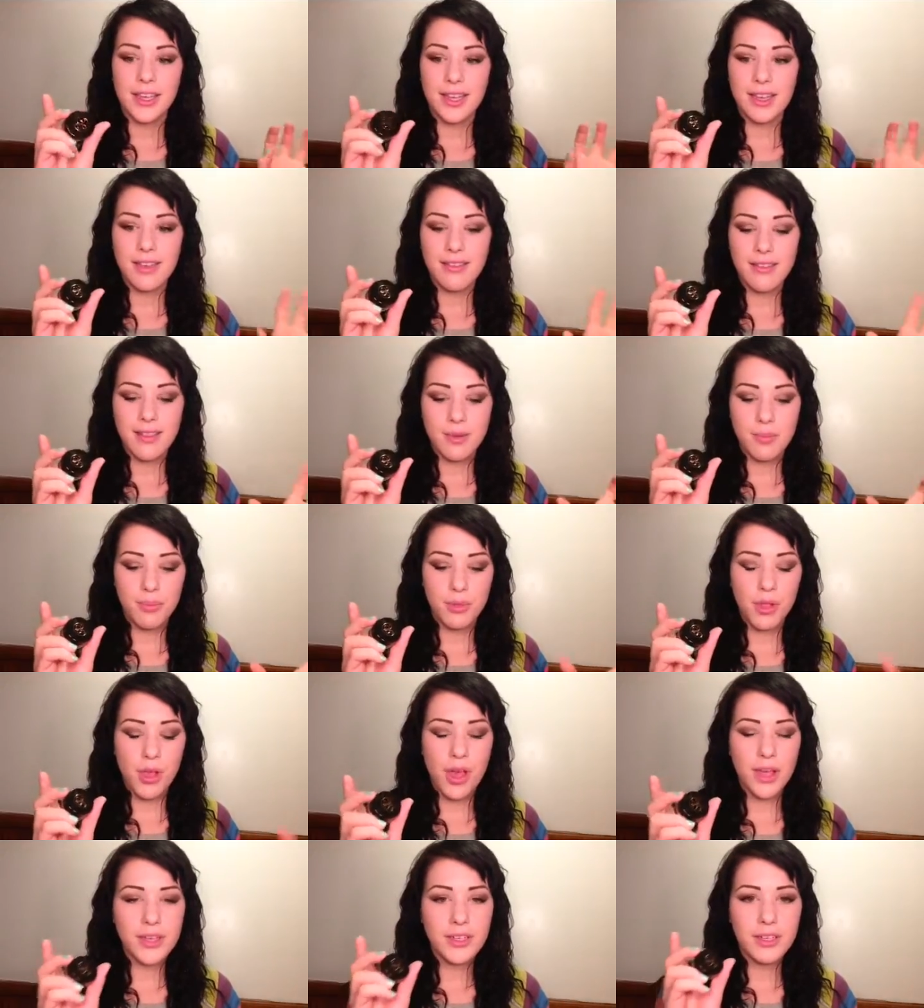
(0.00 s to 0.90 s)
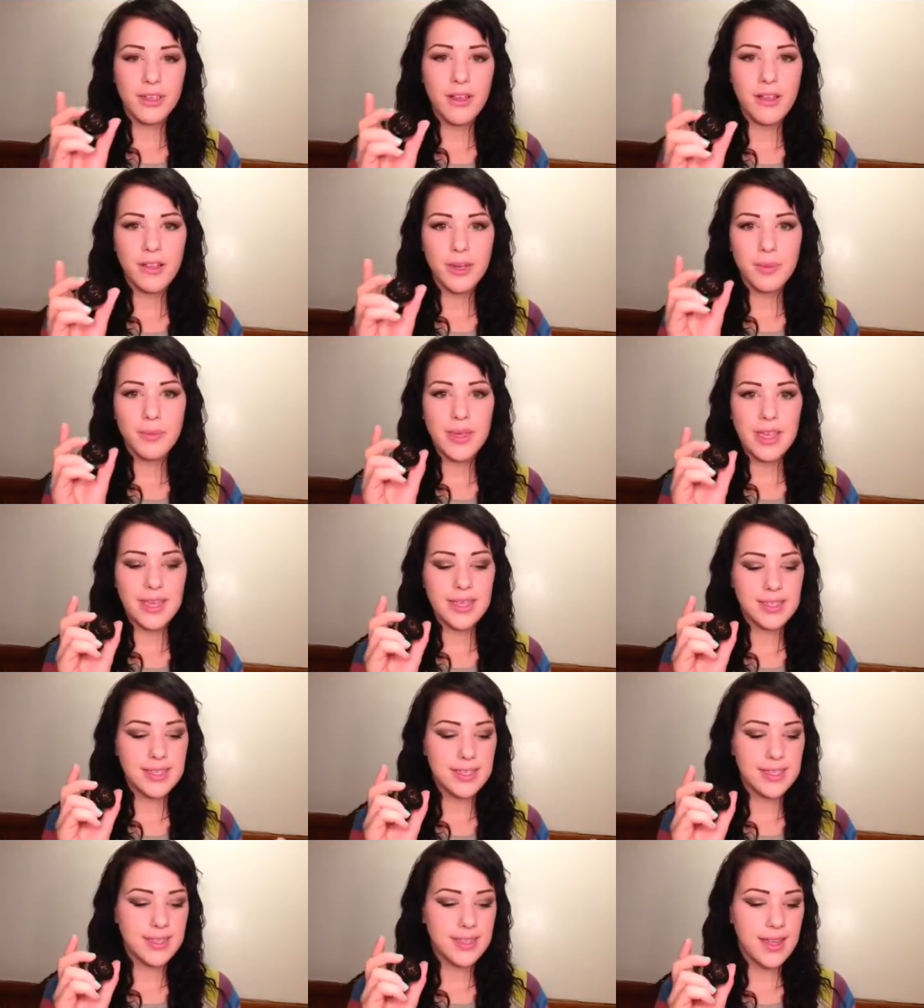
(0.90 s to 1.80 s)
in the blonde color
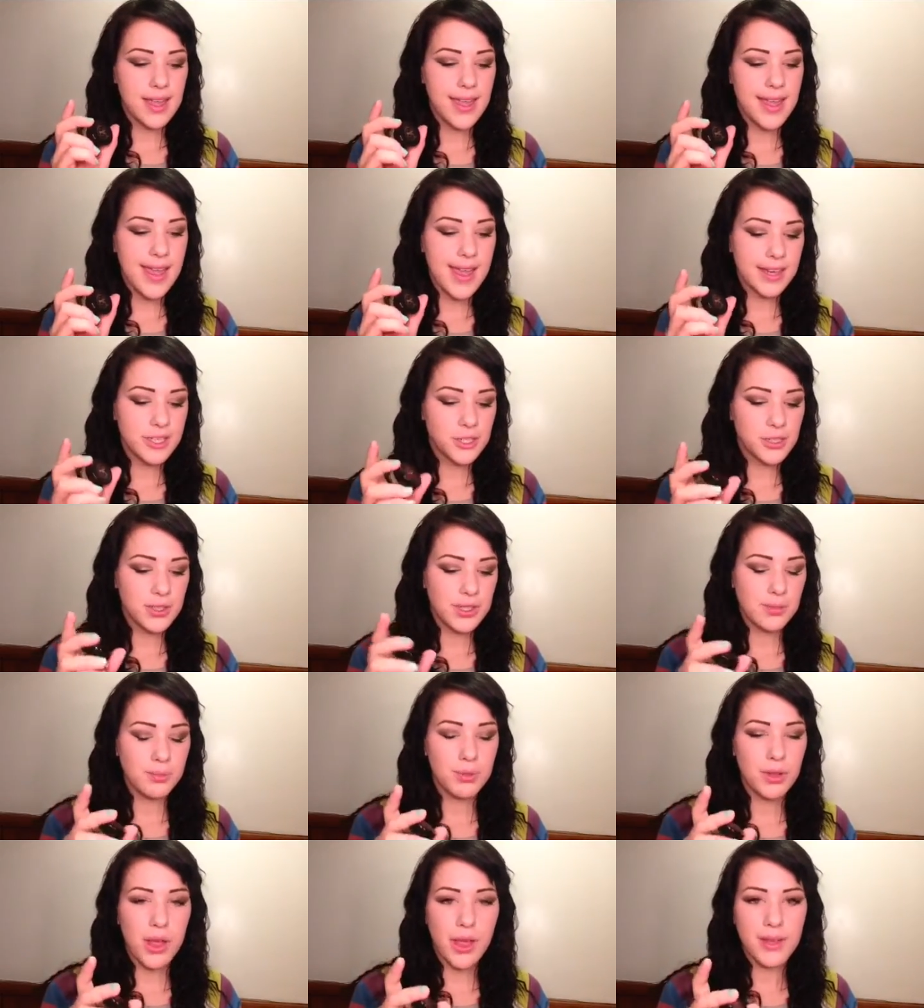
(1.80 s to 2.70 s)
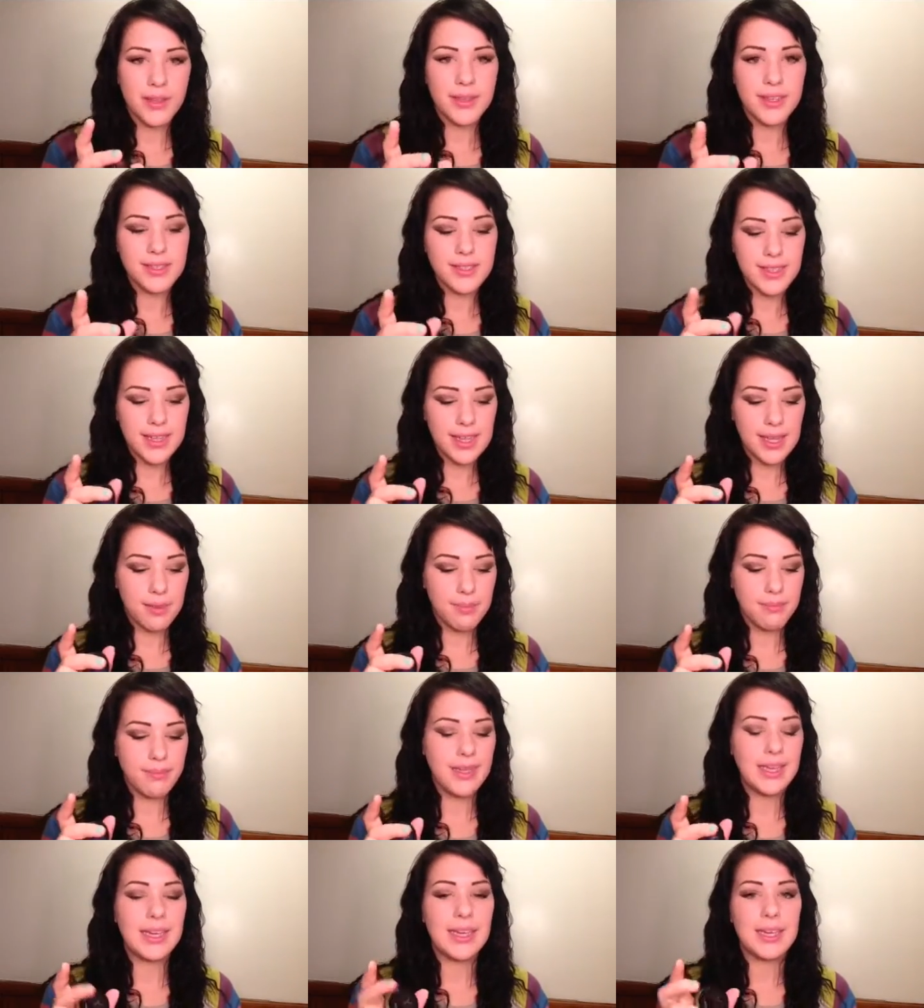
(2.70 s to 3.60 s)
because it's not actually blonde. It's like a
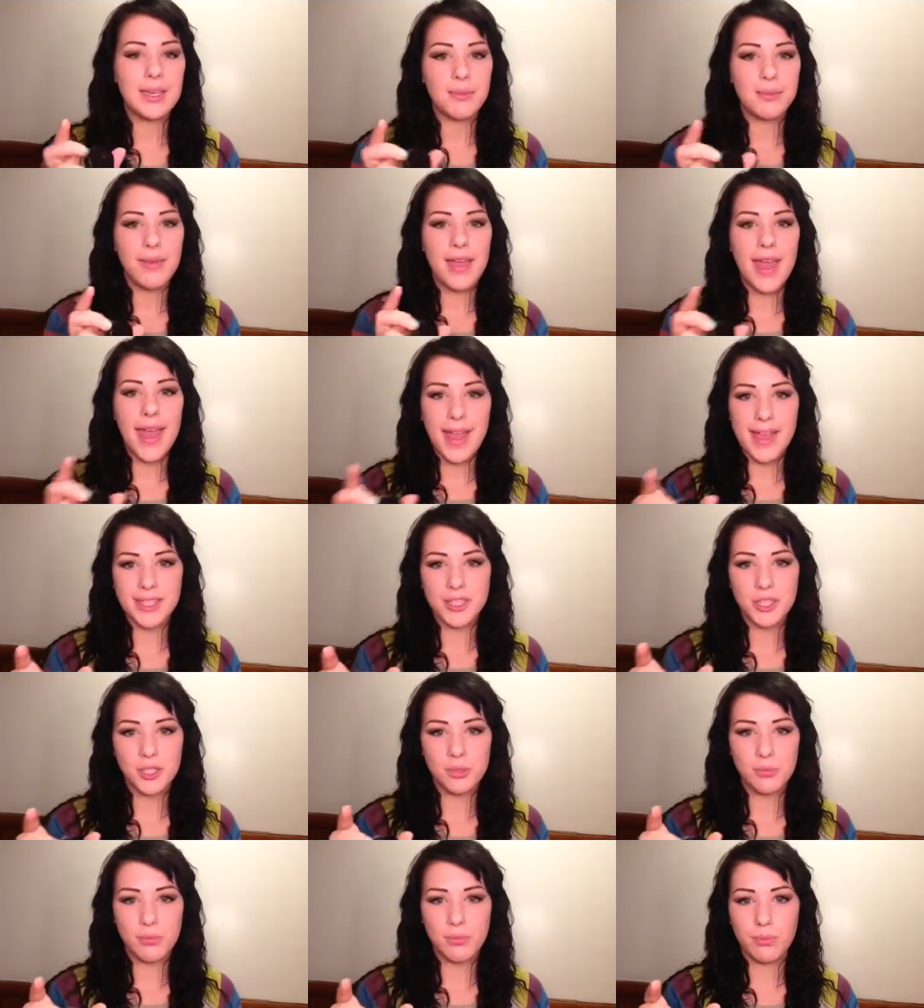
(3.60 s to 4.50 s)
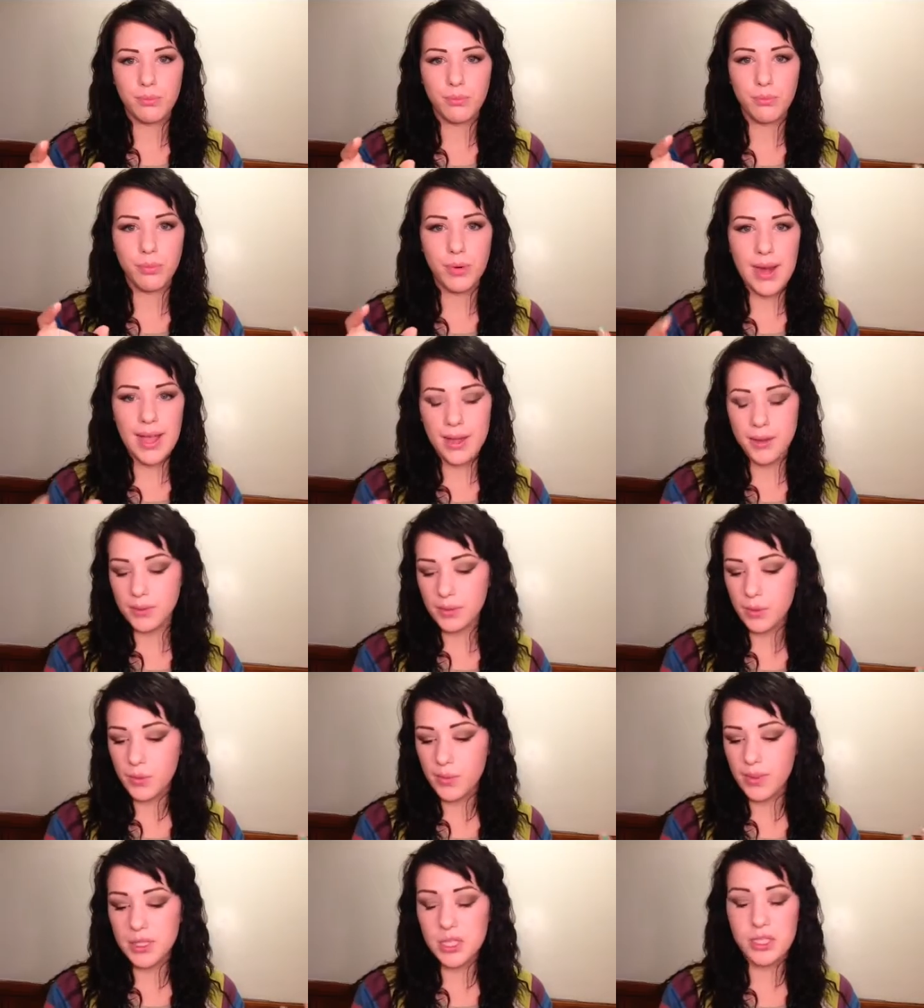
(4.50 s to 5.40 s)
medium ash
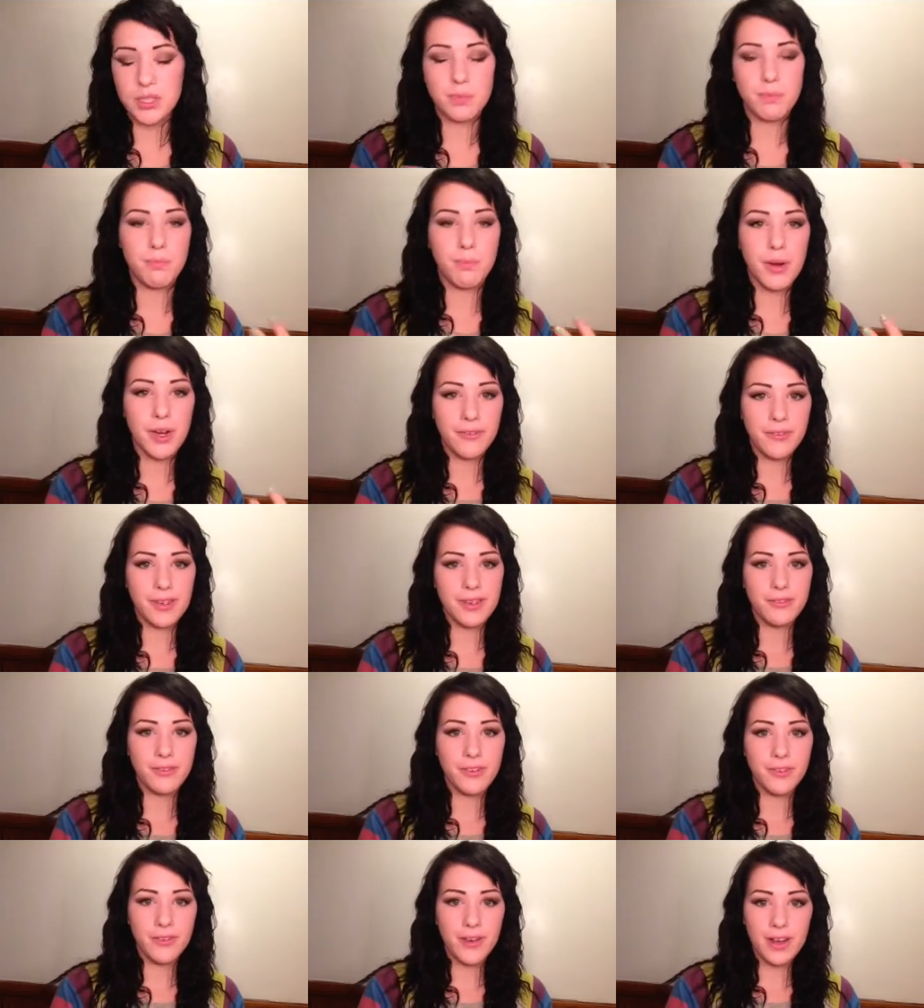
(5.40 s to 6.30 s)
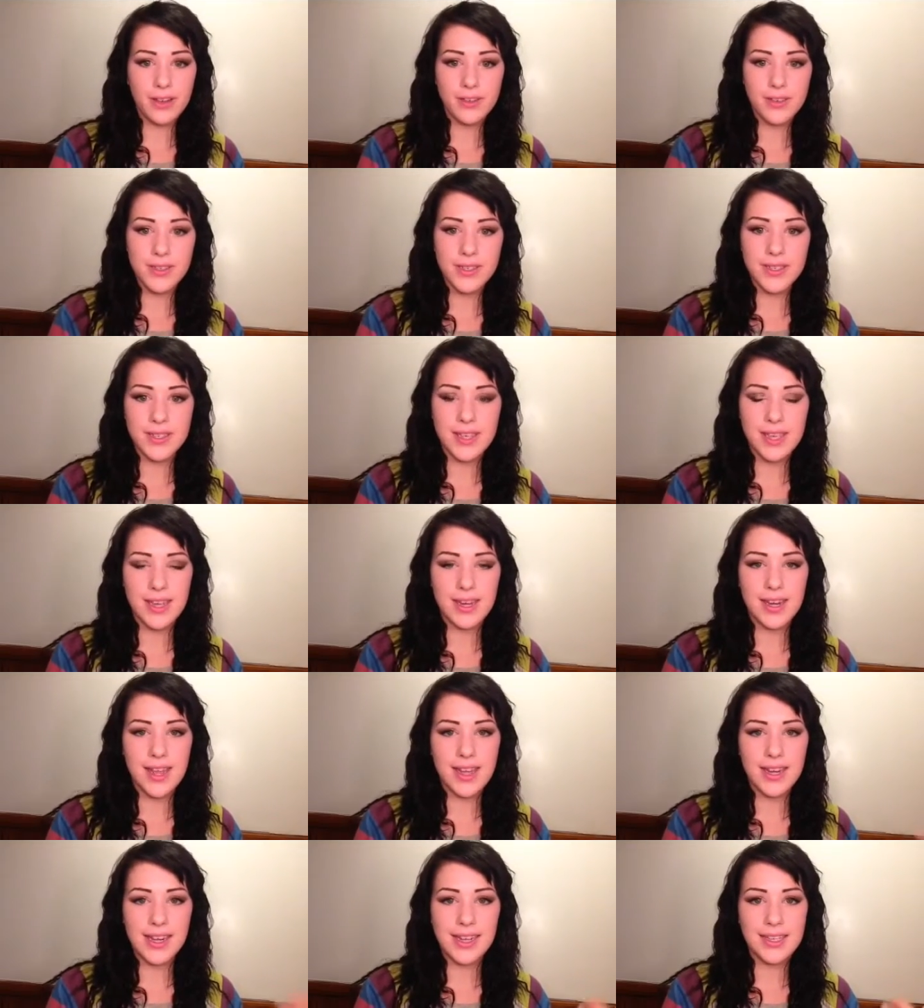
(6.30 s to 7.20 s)
brown, which is perfect for freckles
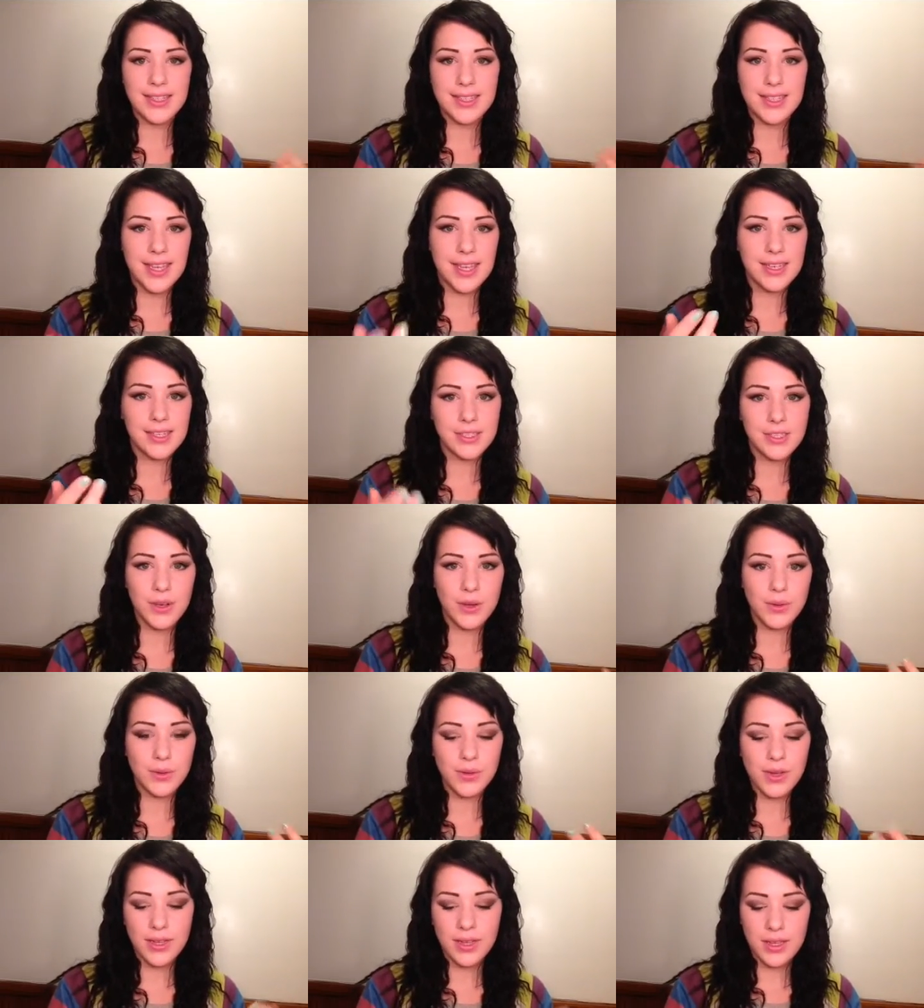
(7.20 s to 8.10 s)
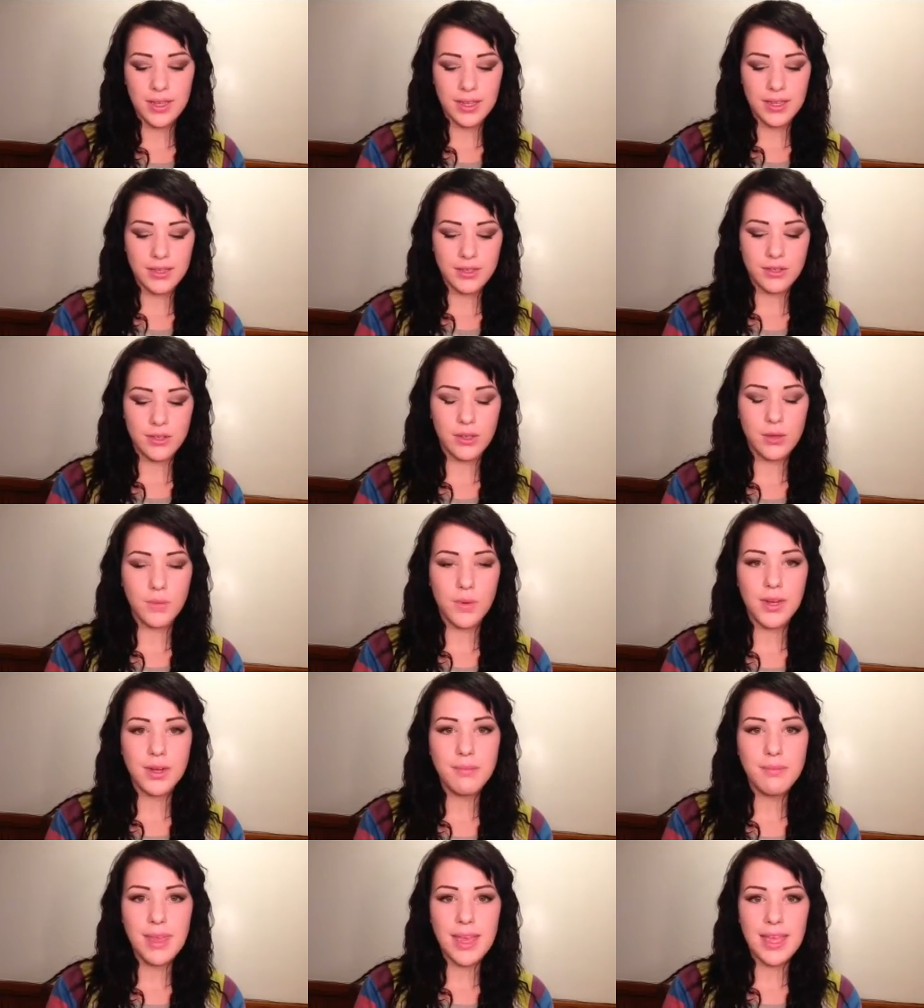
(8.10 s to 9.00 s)
and any skin tone. So you
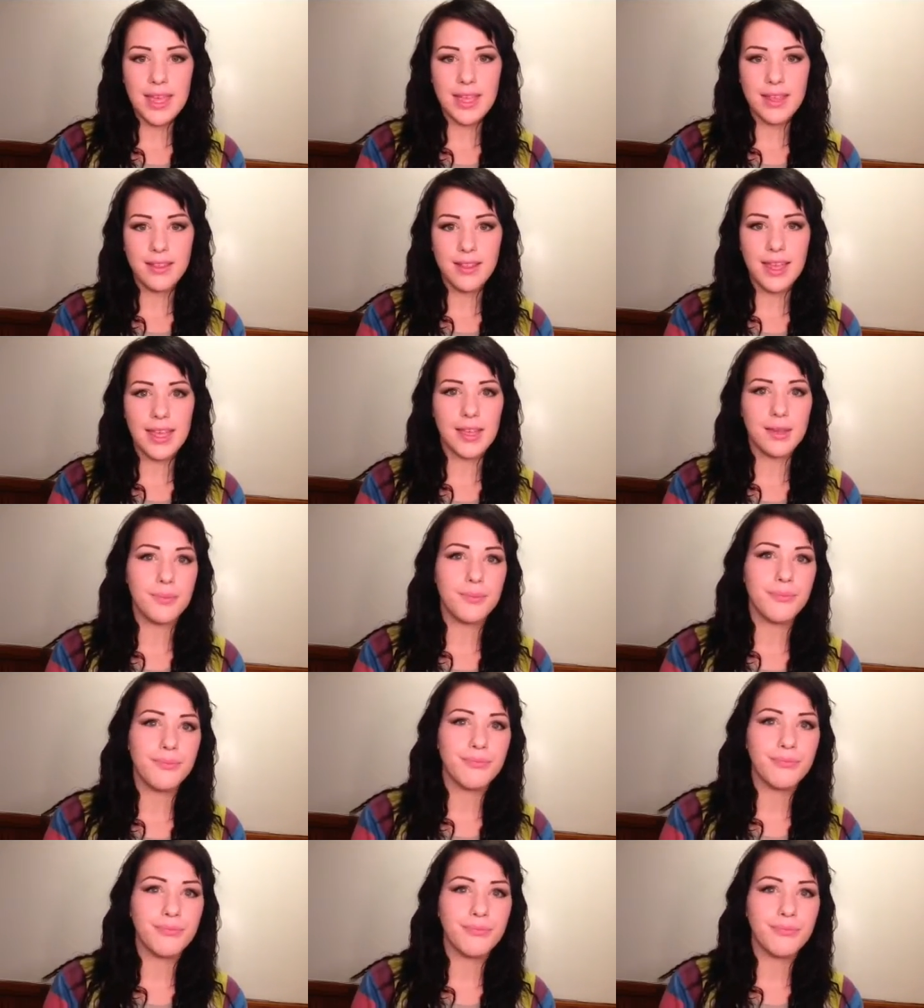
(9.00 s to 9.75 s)
want to make it like